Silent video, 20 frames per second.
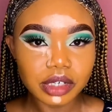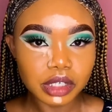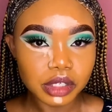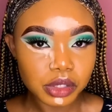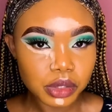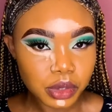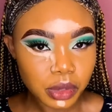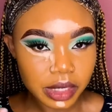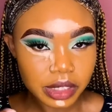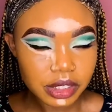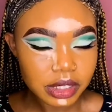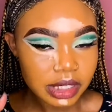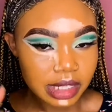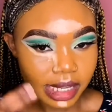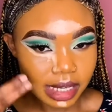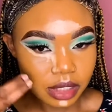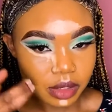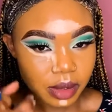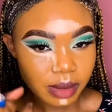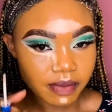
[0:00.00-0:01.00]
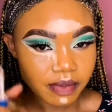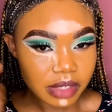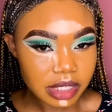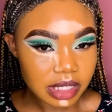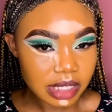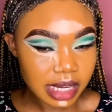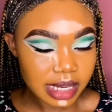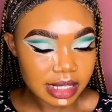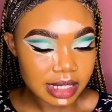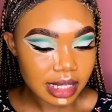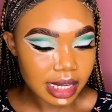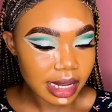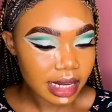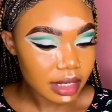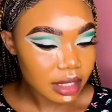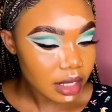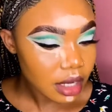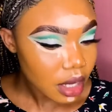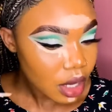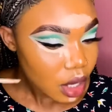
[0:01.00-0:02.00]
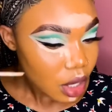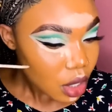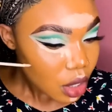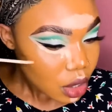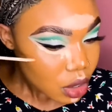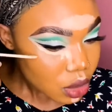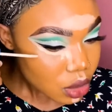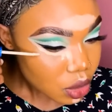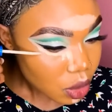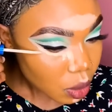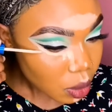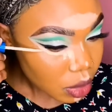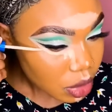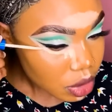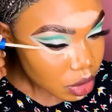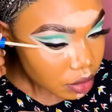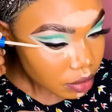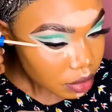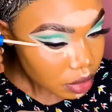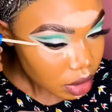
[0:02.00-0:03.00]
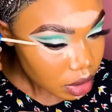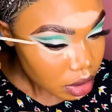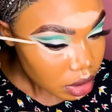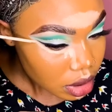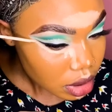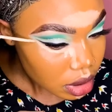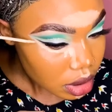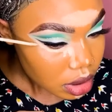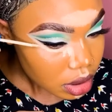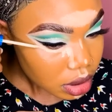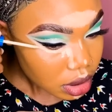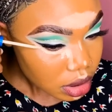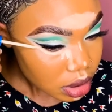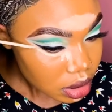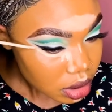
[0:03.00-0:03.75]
so I just like to emphasize that. So once you've done this,